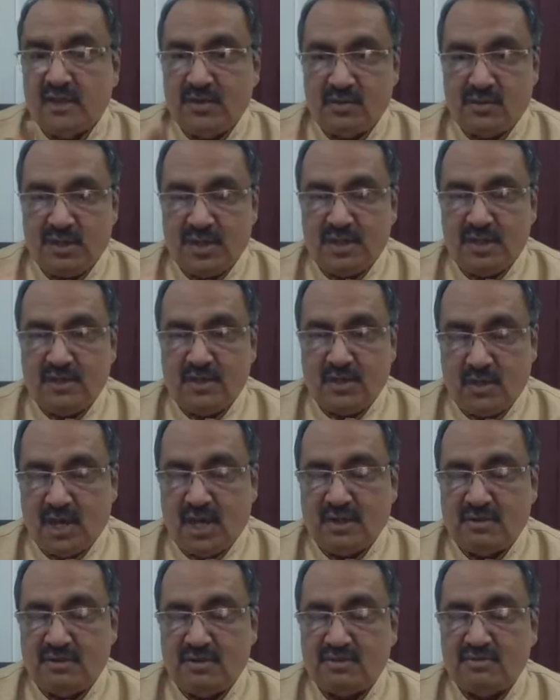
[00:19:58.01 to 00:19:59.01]
you
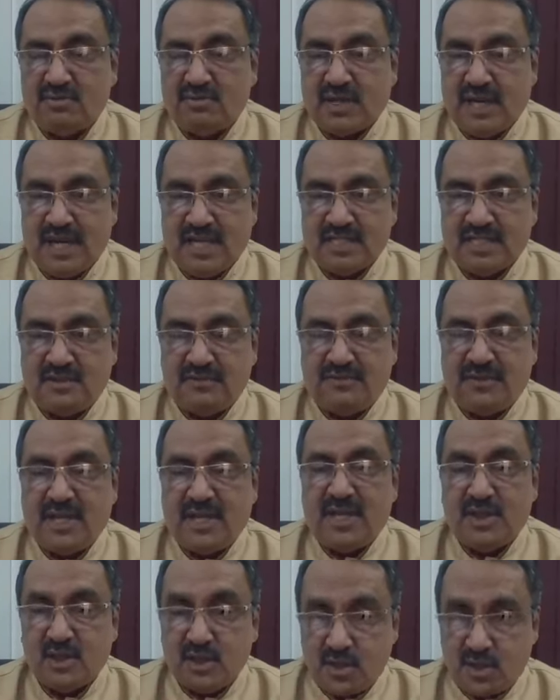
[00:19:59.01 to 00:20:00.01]
have to
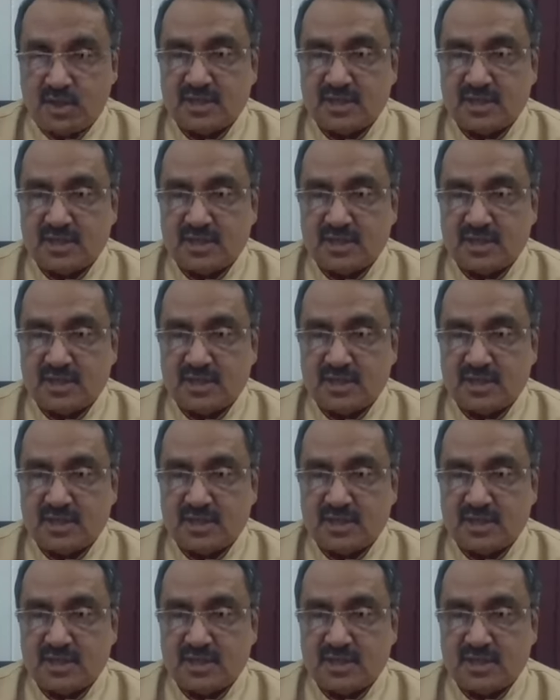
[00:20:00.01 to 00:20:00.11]
classify